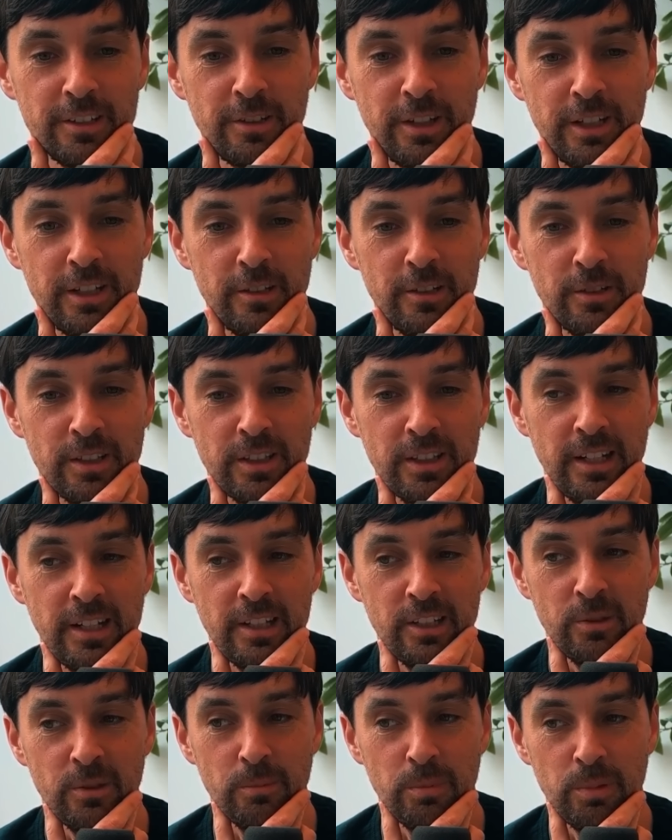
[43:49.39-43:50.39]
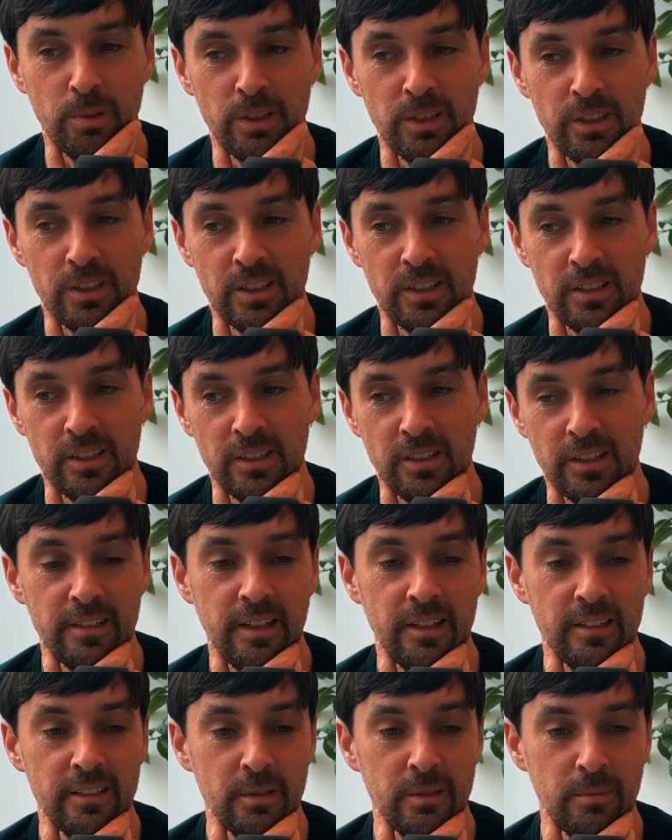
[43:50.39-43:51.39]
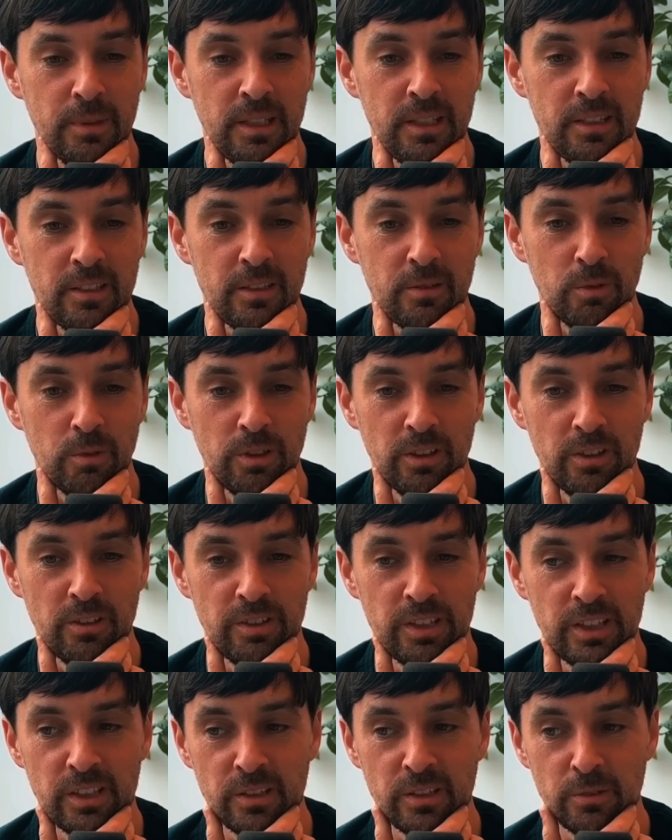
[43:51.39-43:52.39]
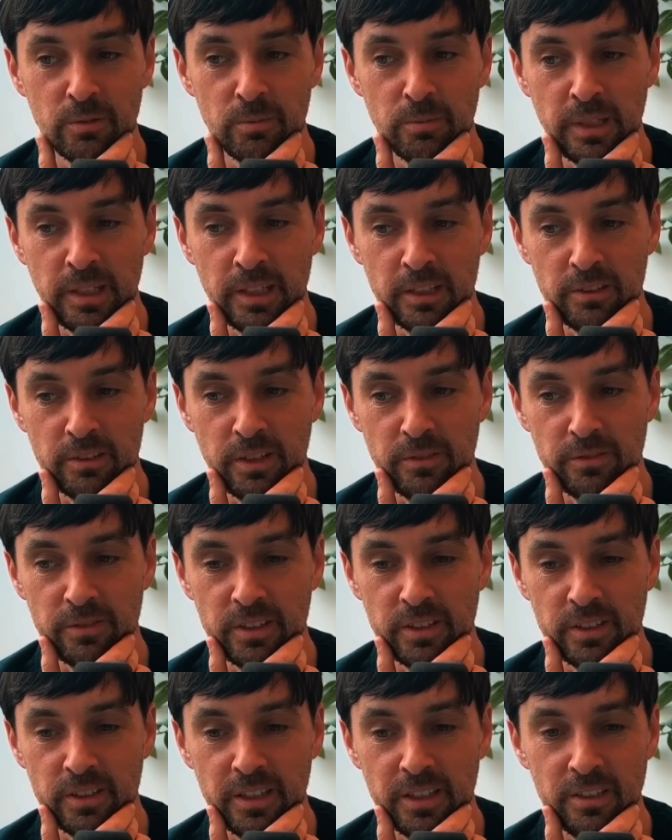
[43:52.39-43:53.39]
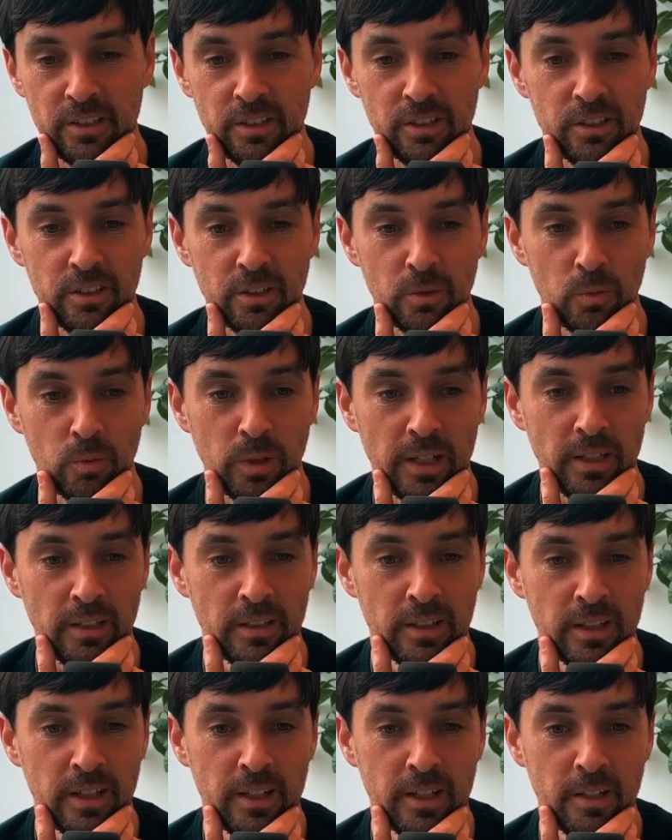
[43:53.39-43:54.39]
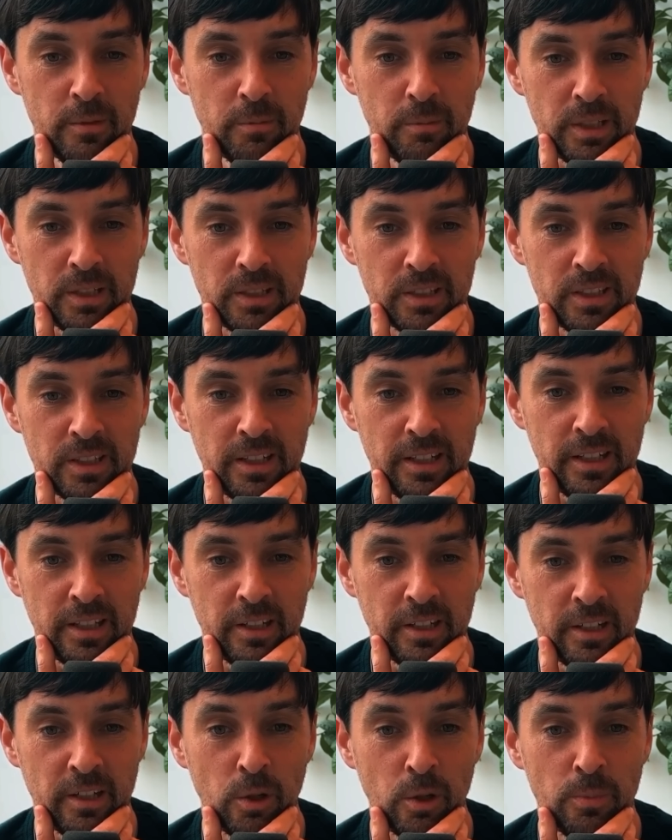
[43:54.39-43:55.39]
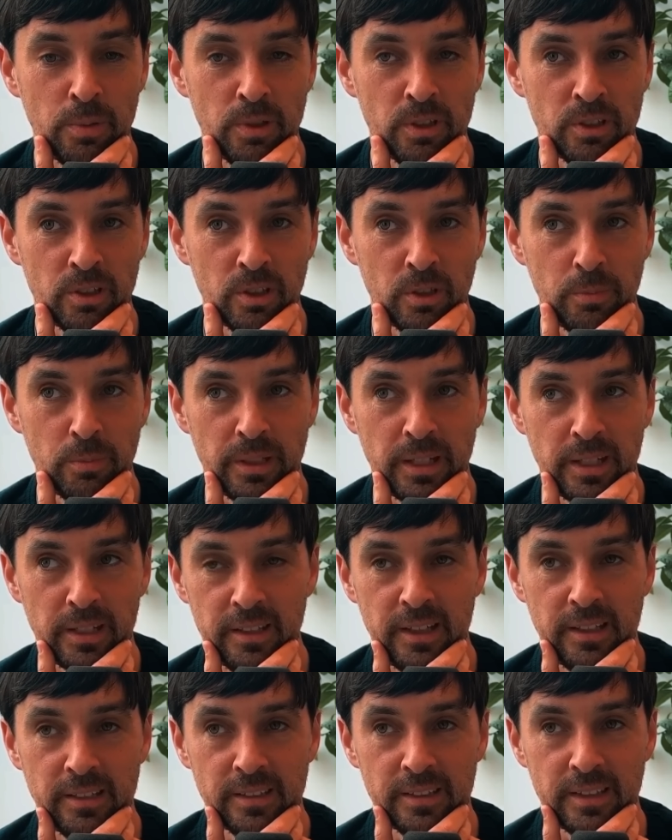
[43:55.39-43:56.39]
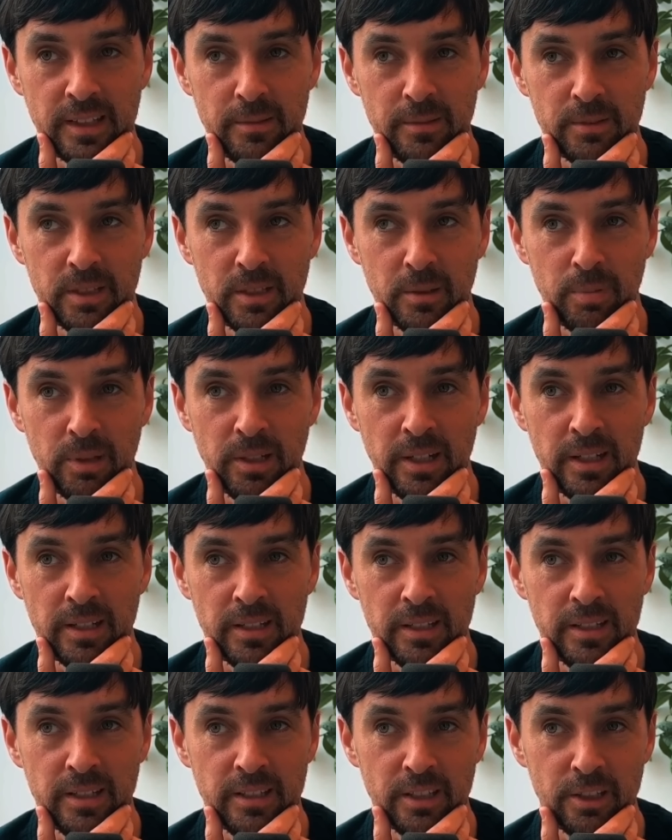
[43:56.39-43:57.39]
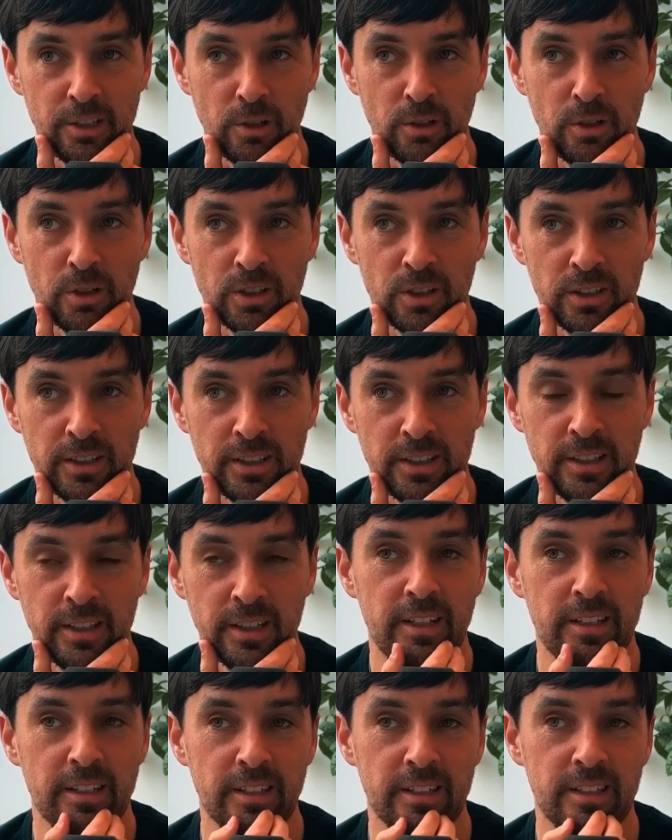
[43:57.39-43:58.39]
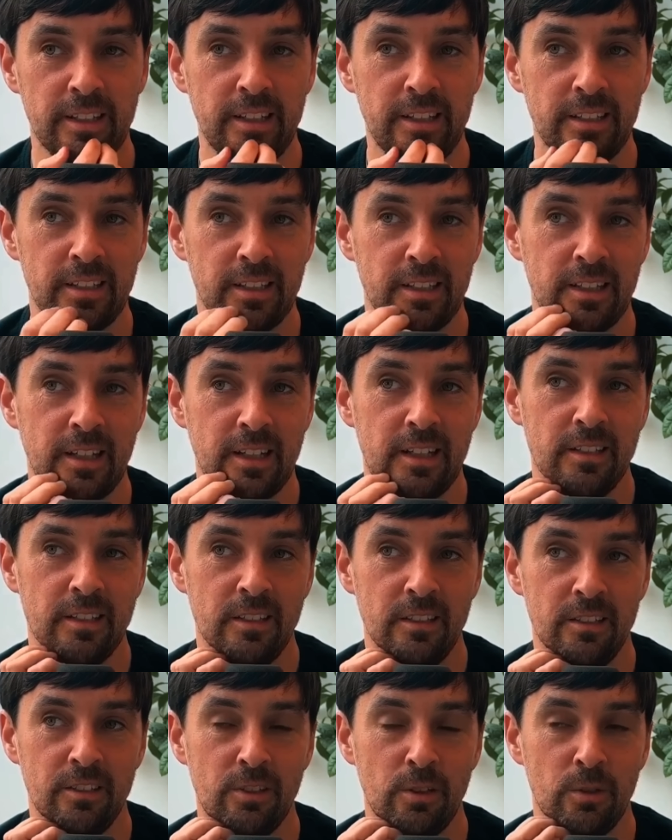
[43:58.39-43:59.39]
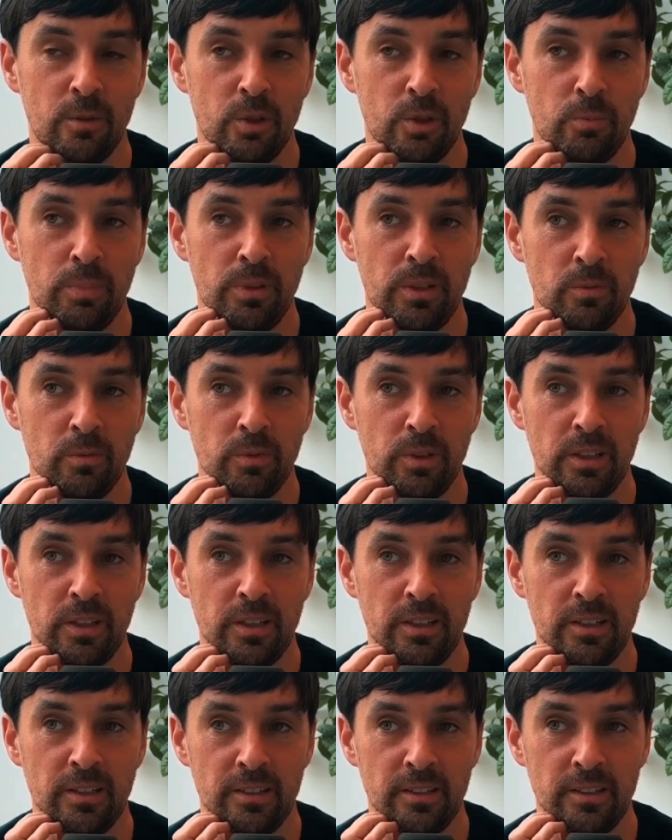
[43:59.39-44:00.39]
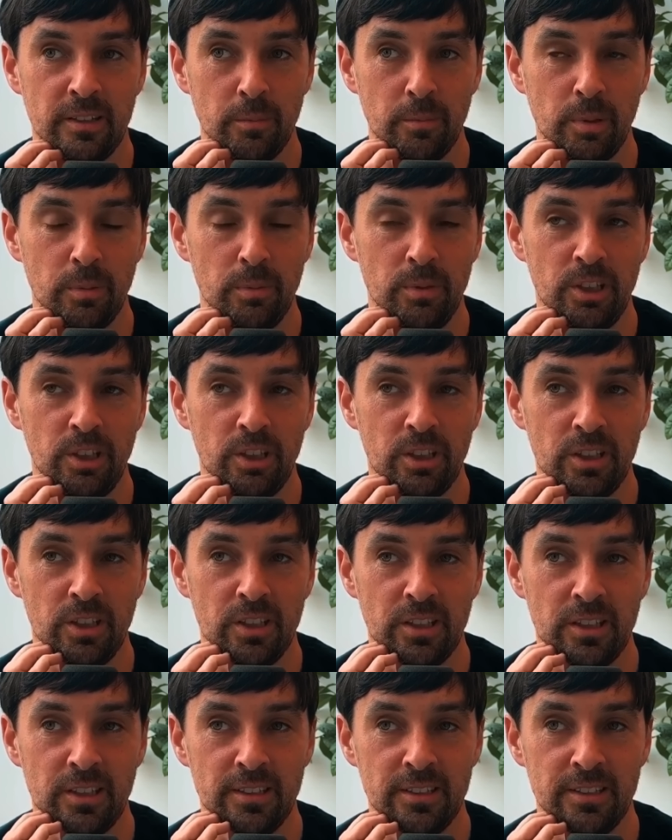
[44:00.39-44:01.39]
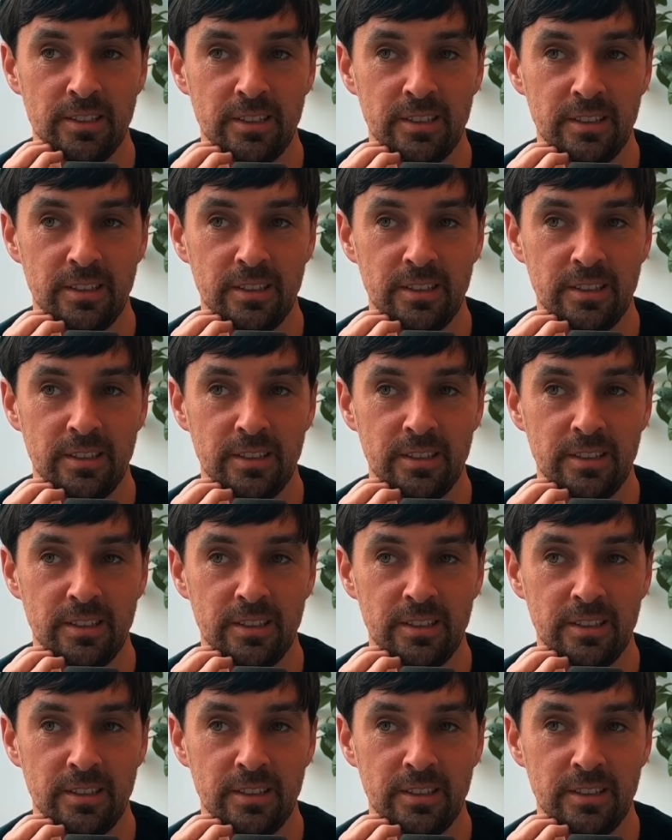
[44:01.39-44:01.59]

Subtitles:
create those connection points. And that, to me, is one of the reasons Minecraft does so well, because it opens up that landscape to the player that historically the keys to the castle has always been within the publishers. And